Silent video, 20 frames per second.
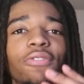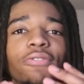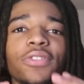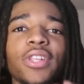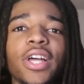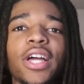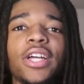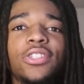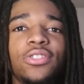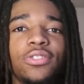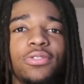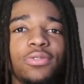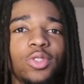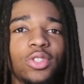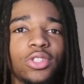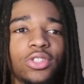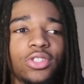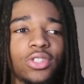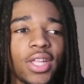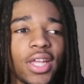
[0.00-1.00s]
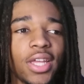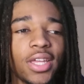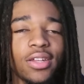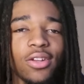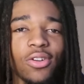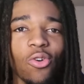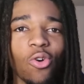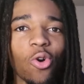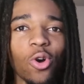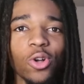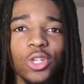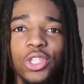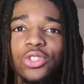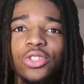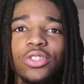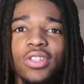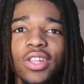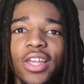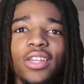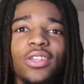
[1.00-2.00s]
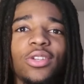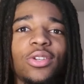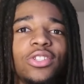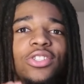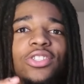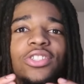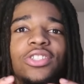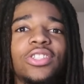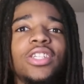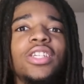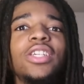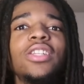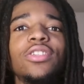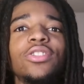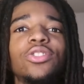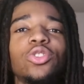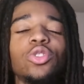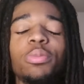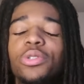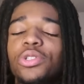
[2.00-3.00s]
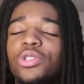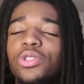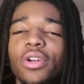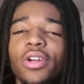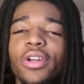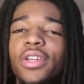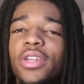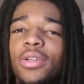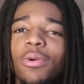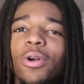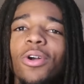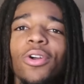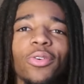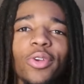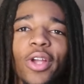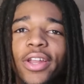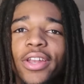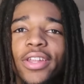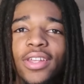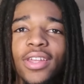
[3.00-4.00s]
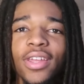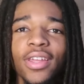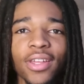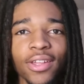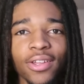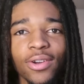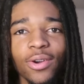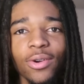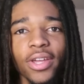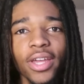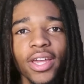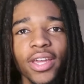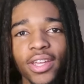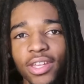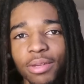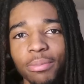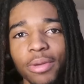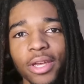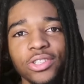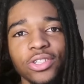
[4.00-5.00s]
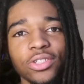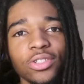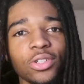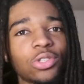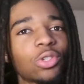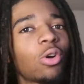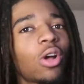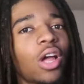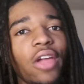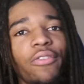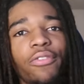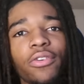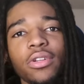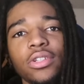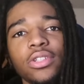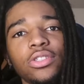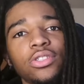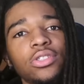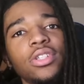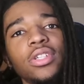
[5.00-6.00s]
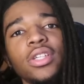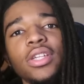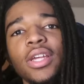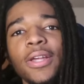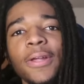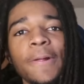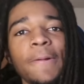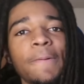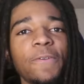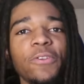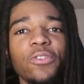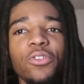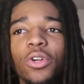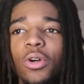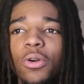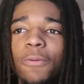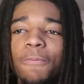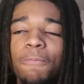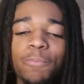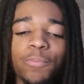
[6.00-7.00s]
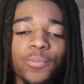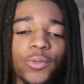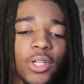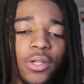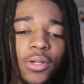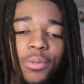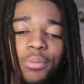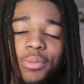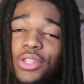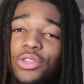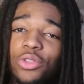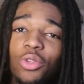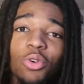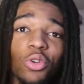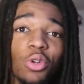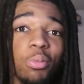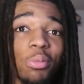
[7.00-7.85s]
flash of just, like, all, like, you can just see the superstar in him already, okay? He makes it look so effortlessly, you know? They throwing